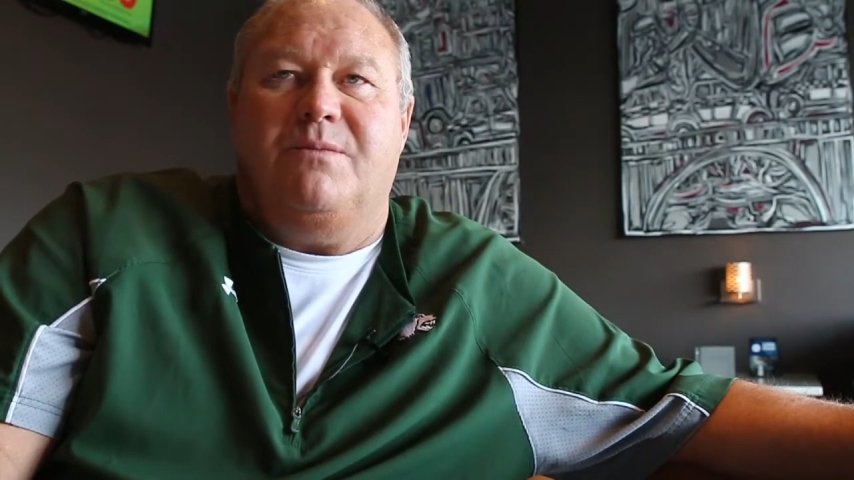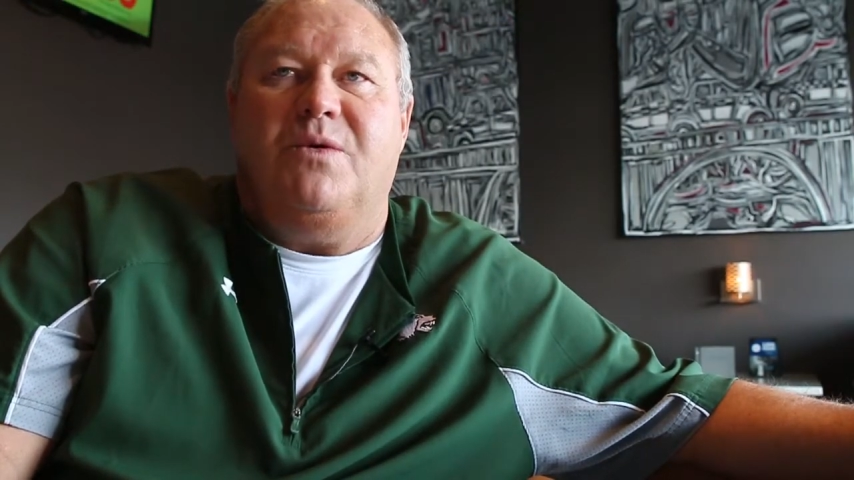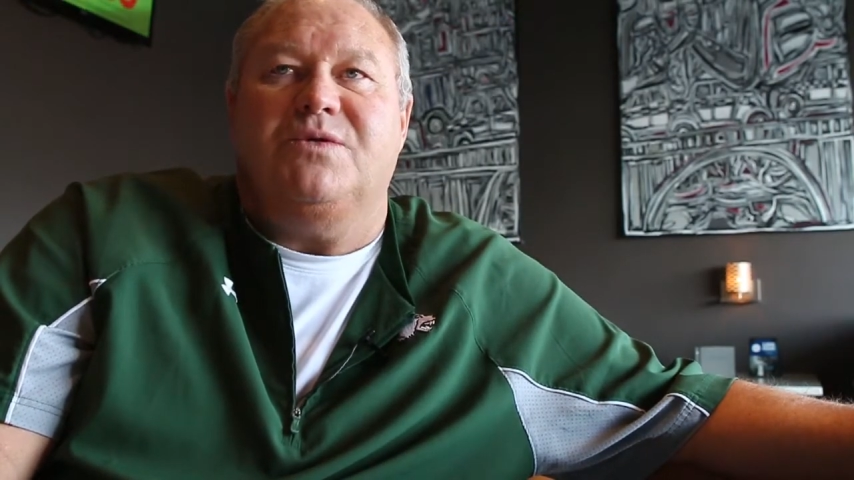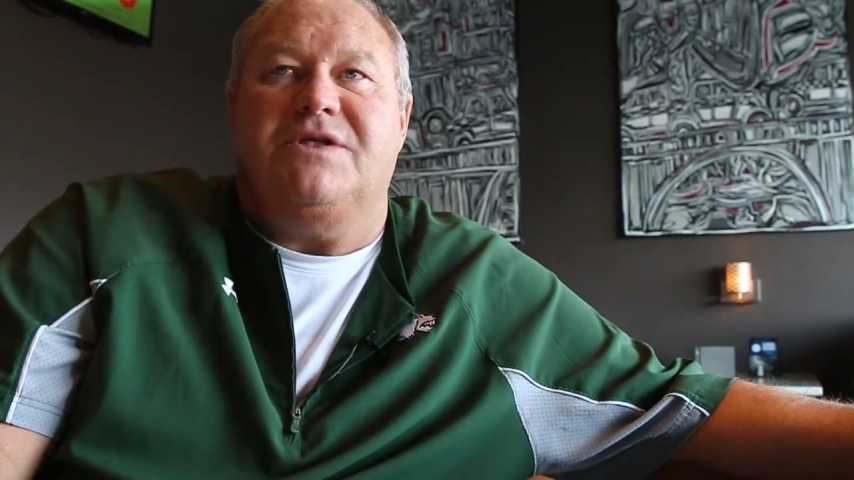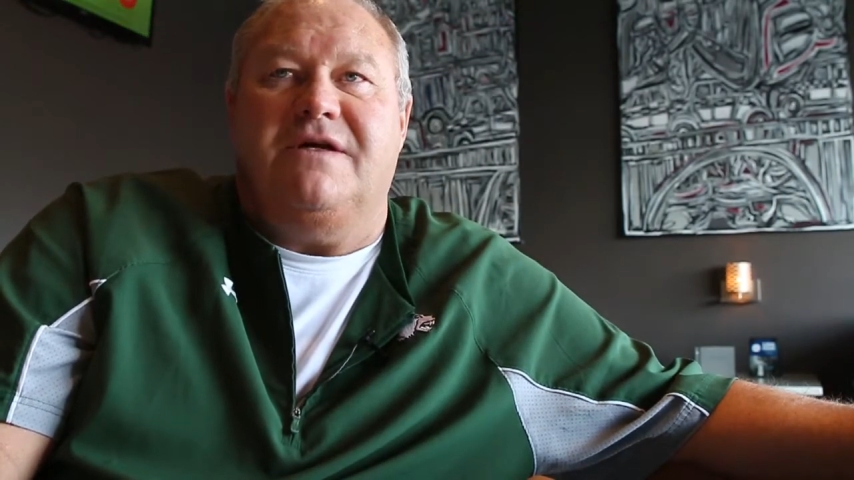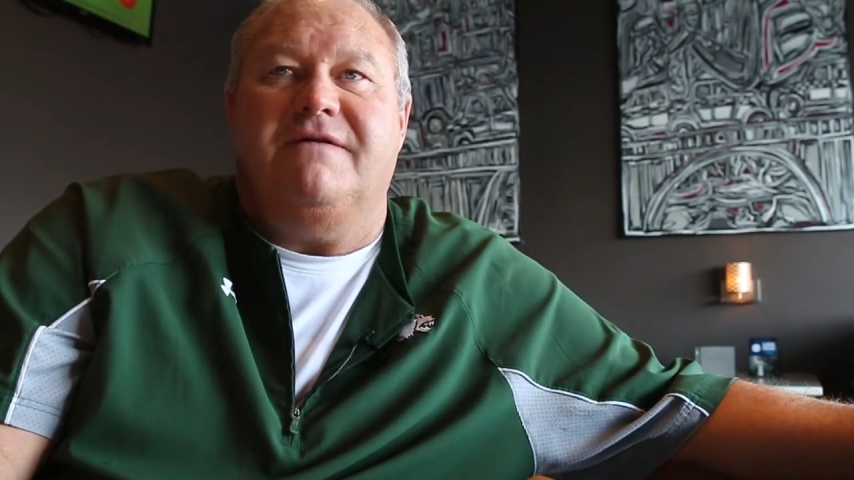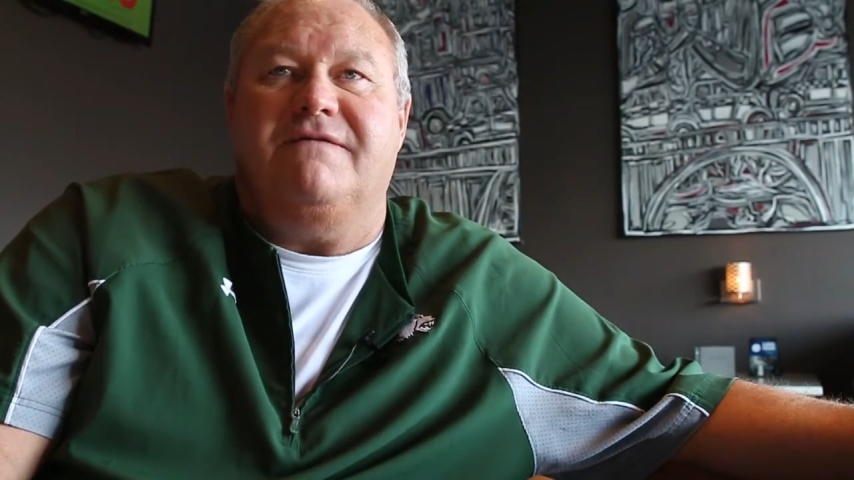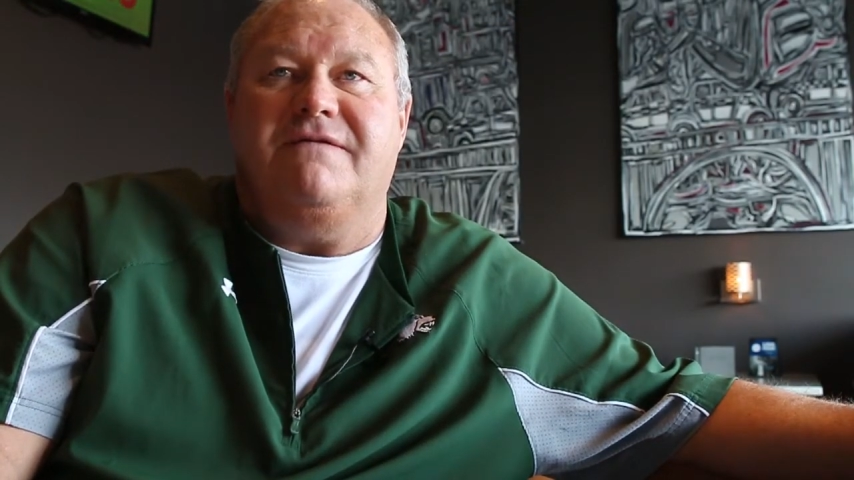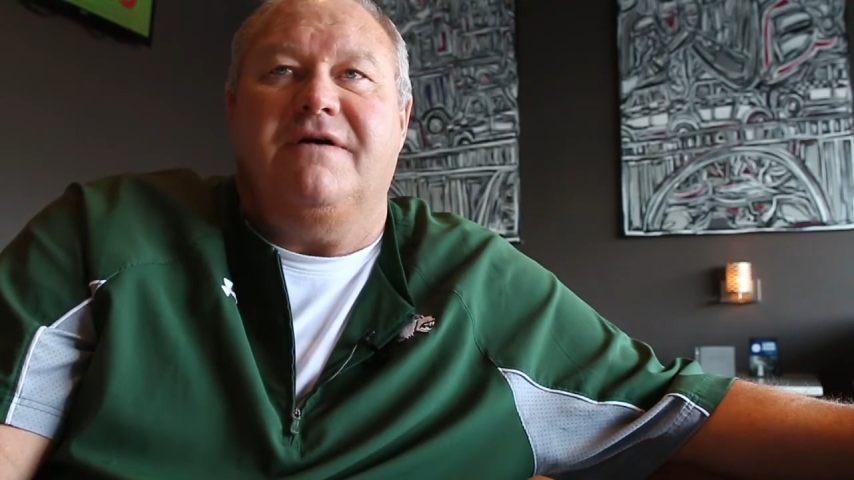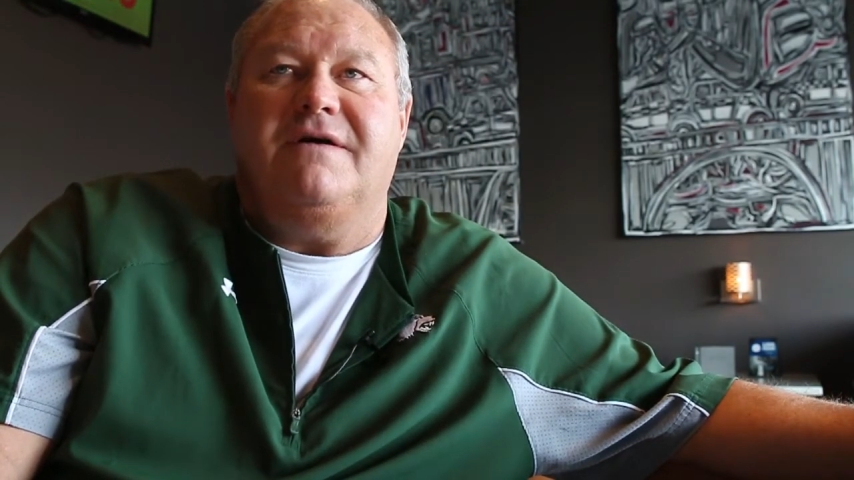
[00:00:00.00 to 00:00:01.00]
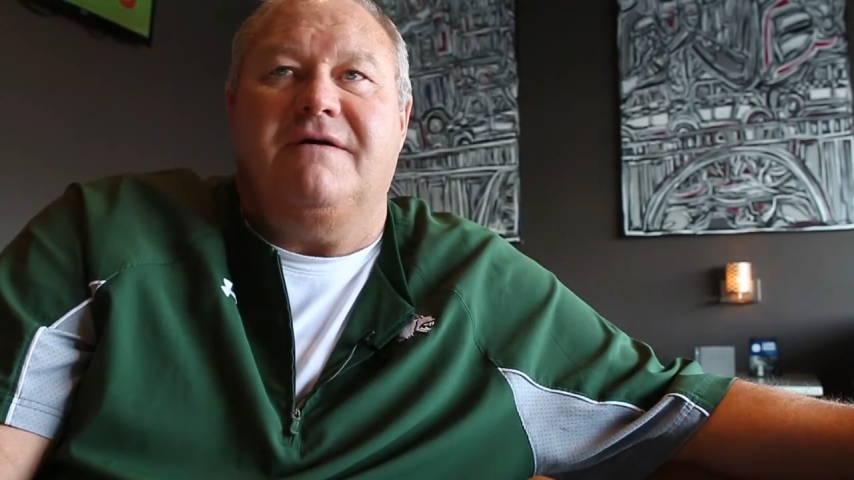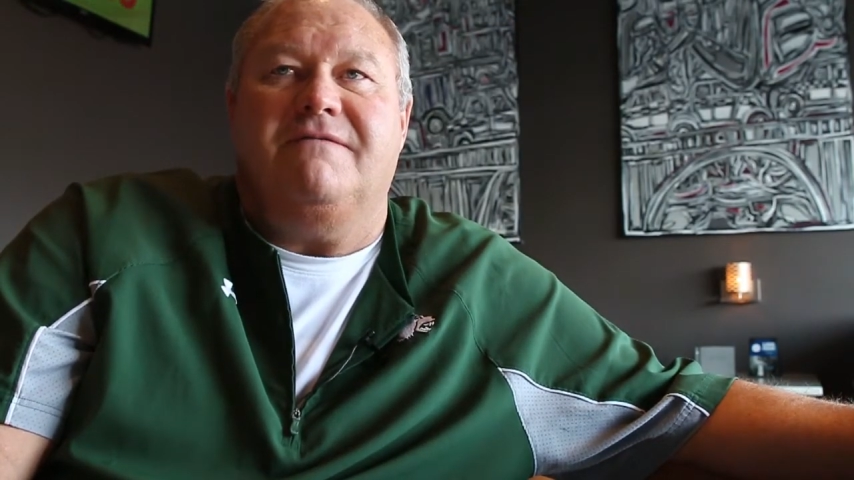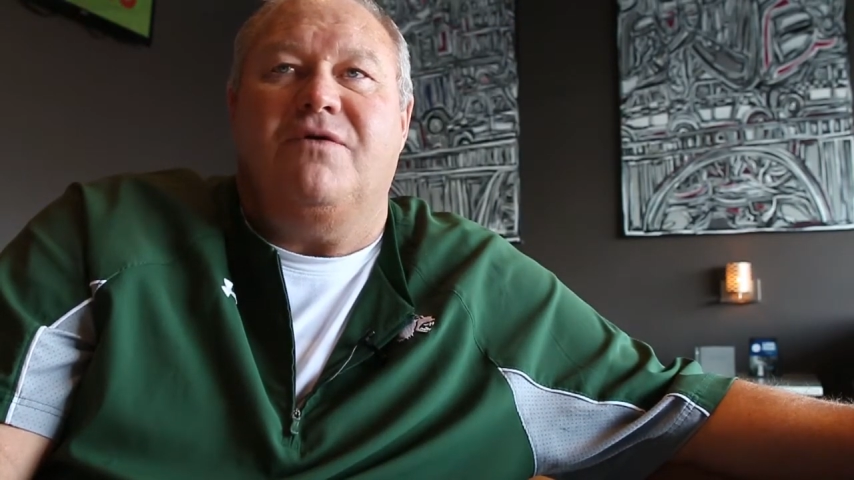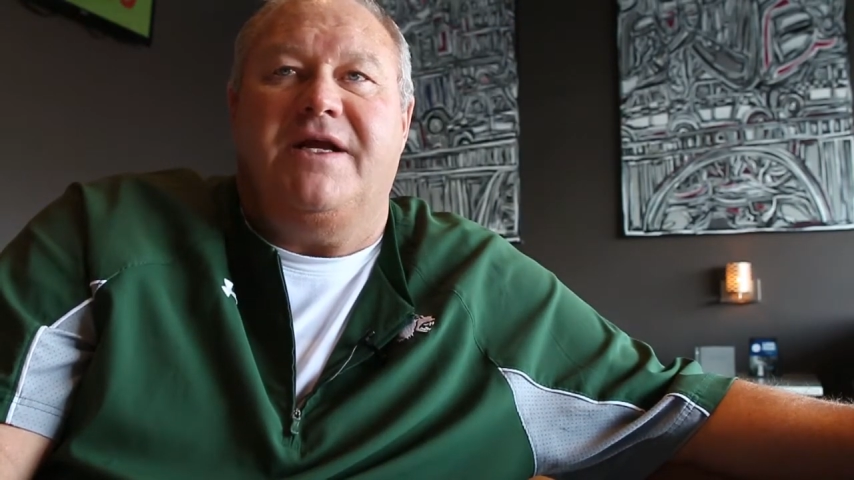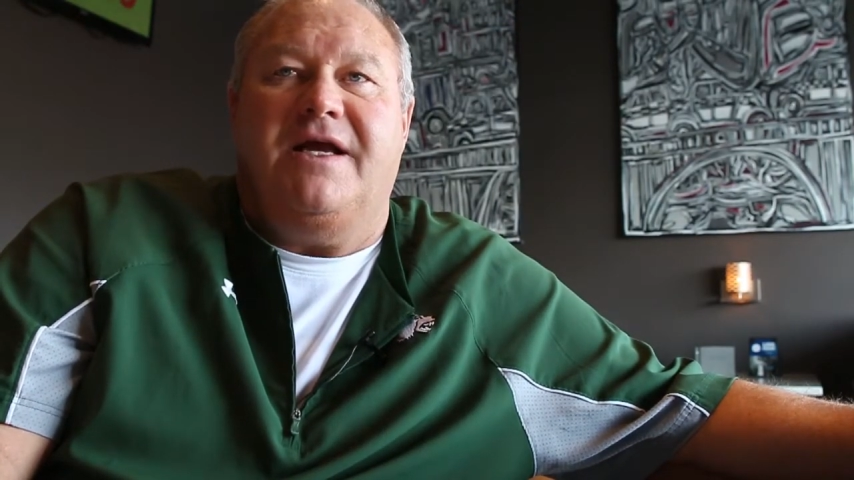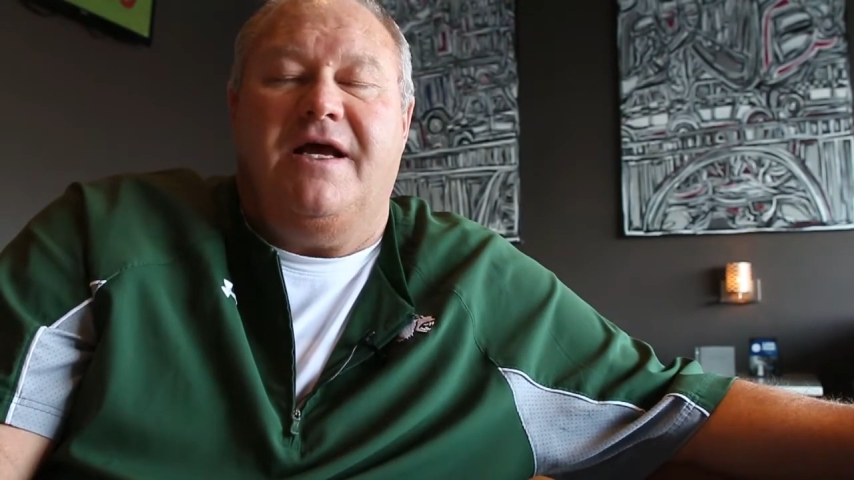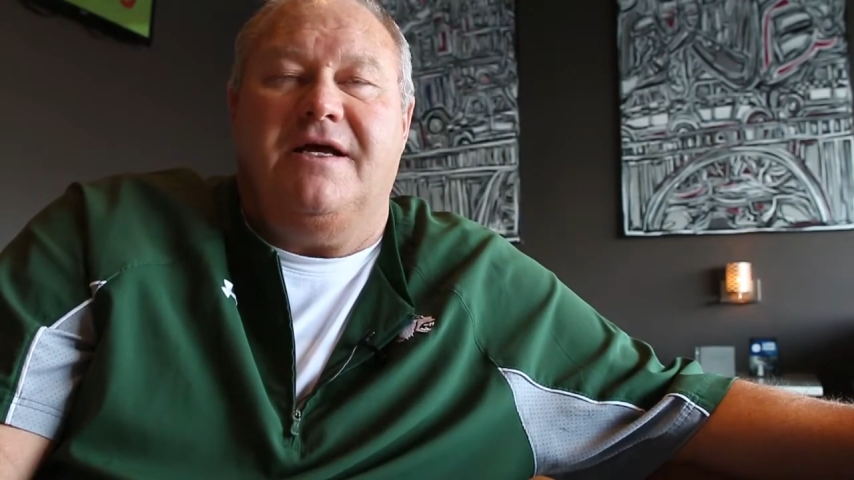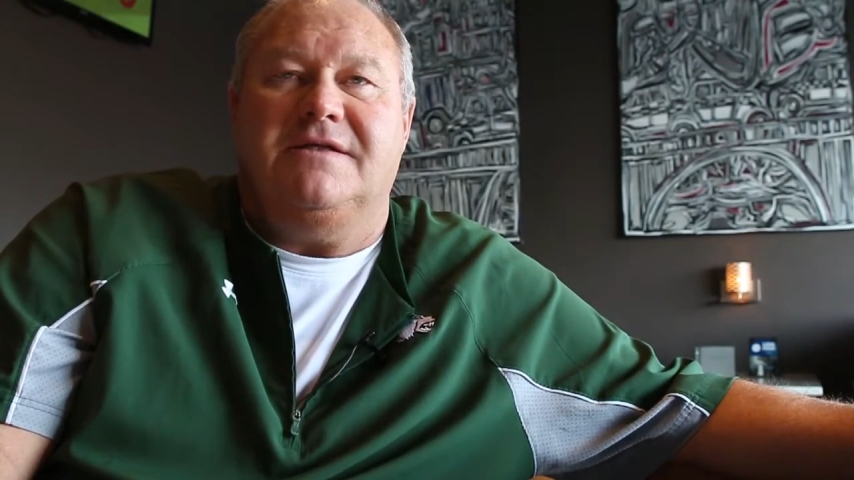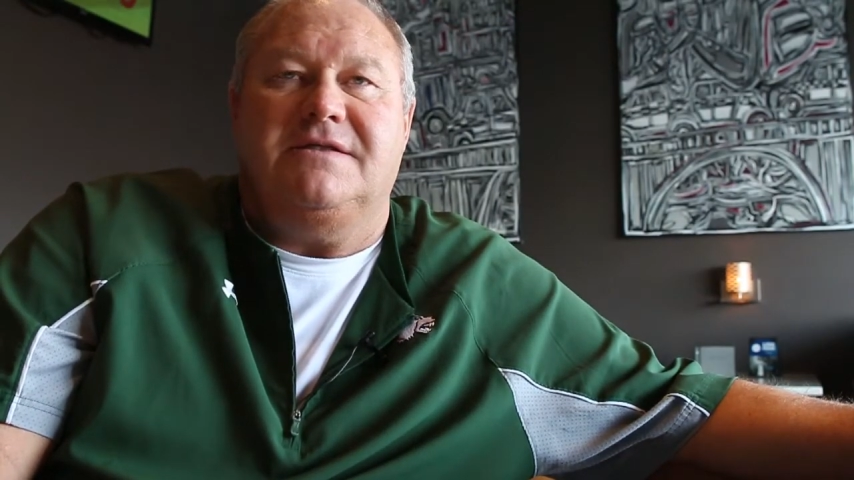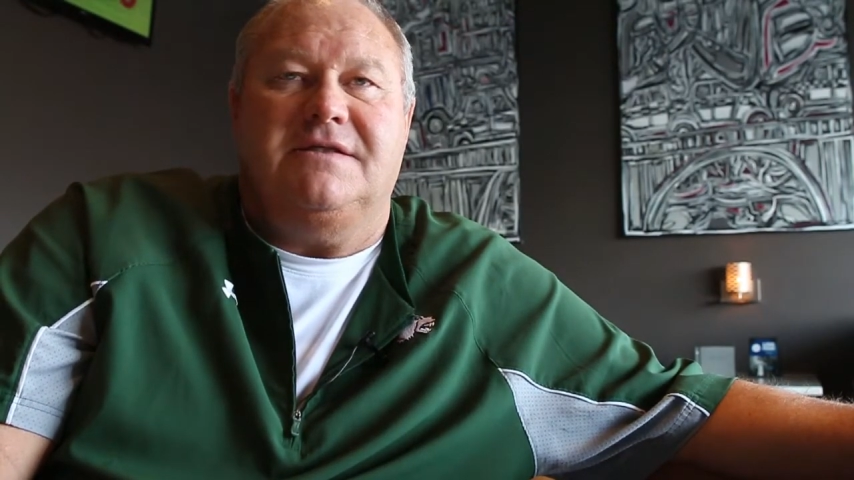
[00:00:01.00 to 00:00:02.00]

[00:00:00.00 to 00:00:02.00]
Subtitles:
most out of what he has